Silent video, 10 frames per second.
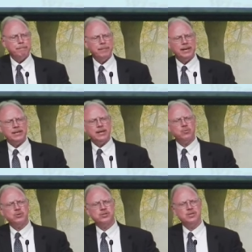but they
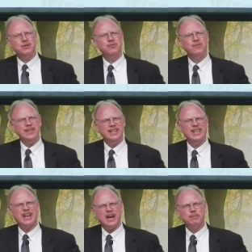were still
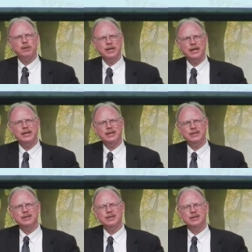feeling
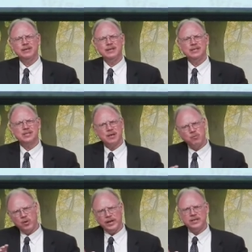obligated in
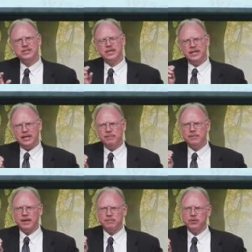some ways to
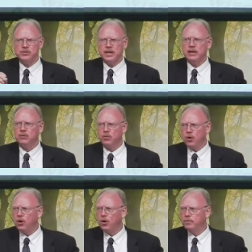keep that Mosaic
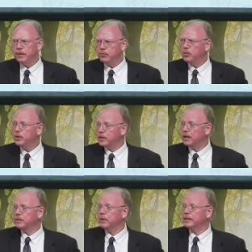law. Remember, we
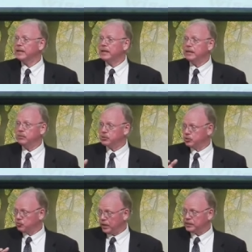talked about that, and he was
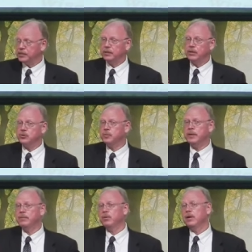addressing those
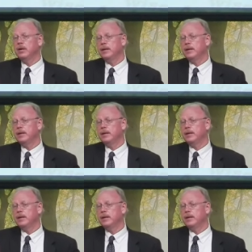people.